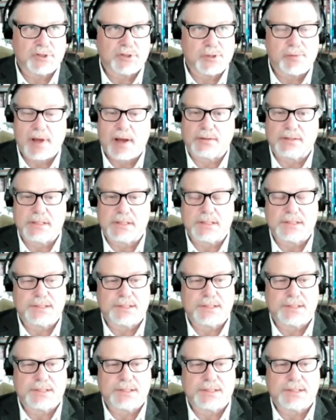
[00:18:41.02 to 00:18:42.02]

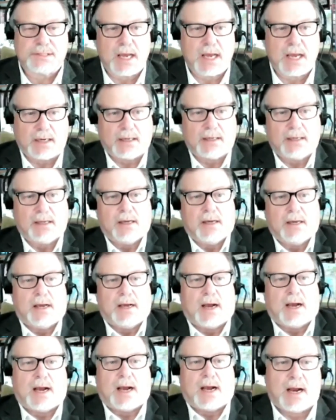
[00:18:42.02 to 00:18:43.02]
2016,
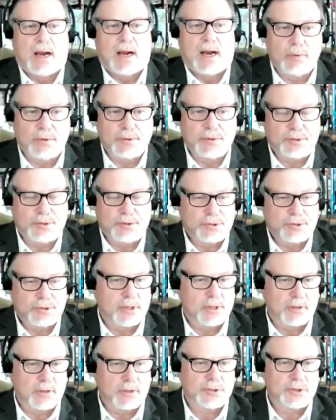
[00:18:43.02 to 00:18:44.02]
I was
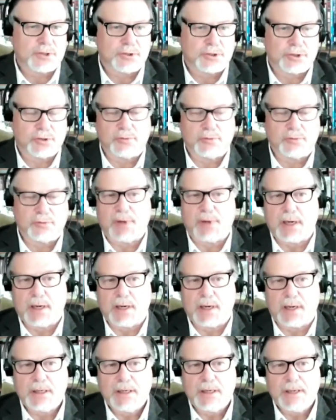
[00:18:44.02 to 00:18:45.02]
just on social
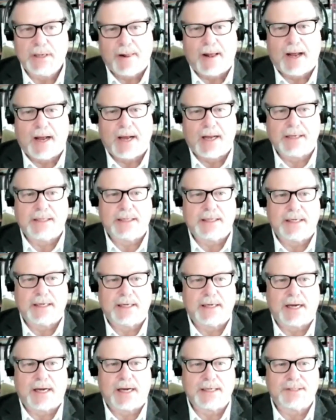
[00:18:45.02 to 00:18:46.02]
media and
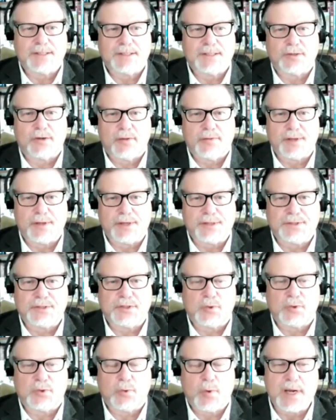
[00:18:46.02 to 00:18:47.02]
I saw
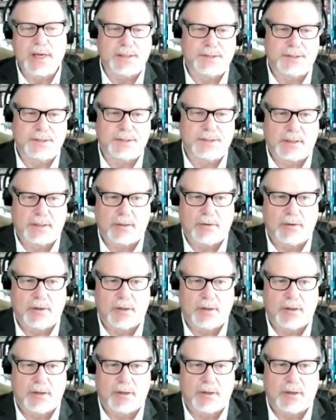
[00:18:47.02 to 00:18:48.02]
this tweet
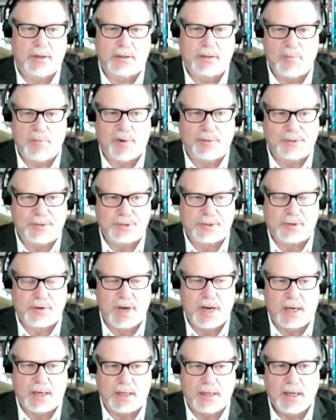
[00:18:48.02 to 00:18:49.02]
come up on the
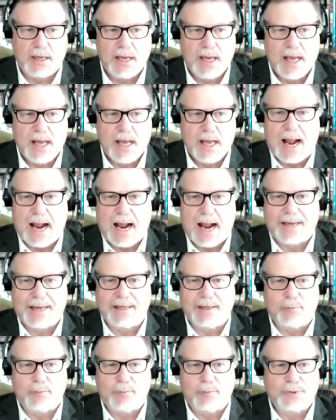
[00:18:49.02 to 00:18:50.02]
screen,
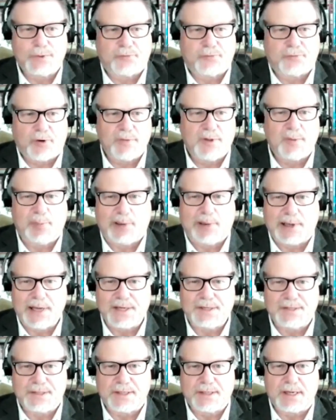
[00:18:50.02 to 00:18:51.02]
and it was from the
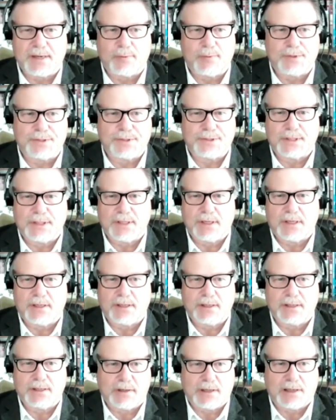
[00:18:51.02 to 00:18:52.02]
police, and it was
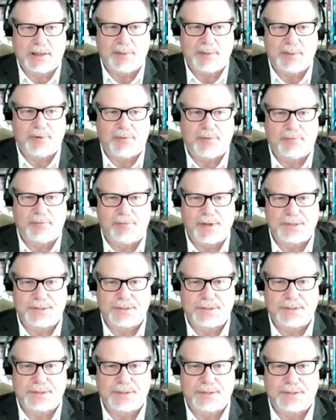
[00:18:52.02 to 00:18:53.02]
a little clip of
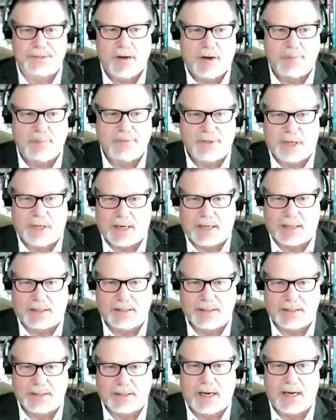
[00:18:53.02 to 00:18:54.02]
this
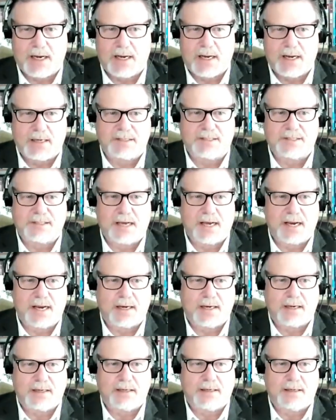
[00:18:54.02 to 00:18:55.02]
object
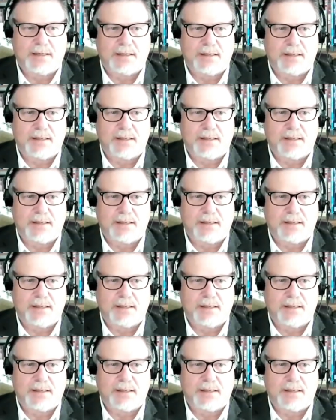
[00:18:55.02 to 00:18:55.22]
saying,